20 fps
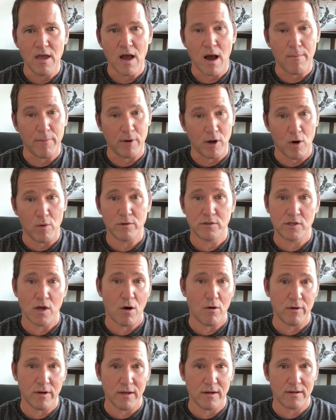I'm going to go with
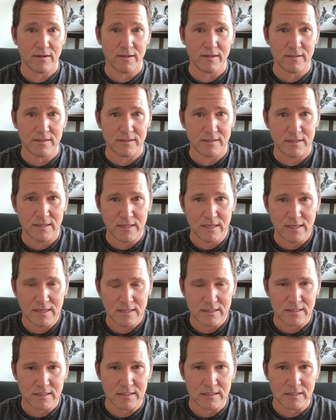Tony on this,
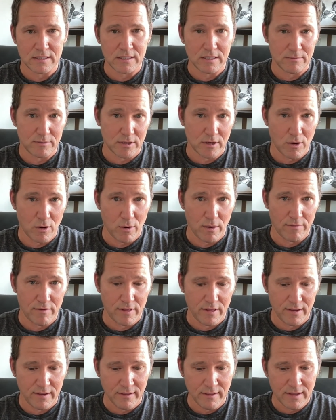since he seems to know
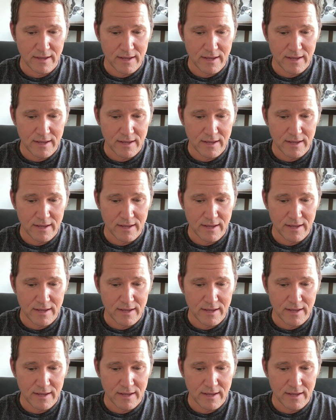everything.